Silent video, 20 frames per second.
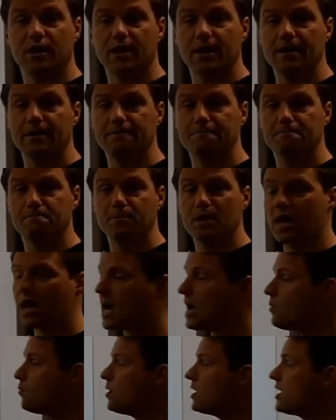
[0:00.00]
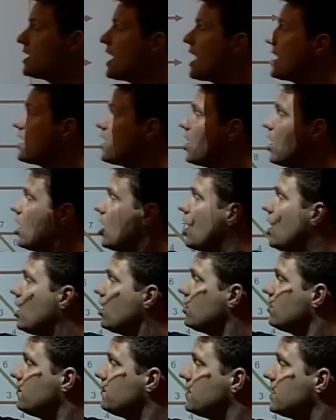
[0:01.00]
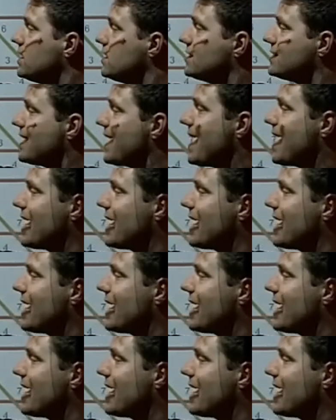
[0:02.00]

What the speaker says: okay? And we get all of these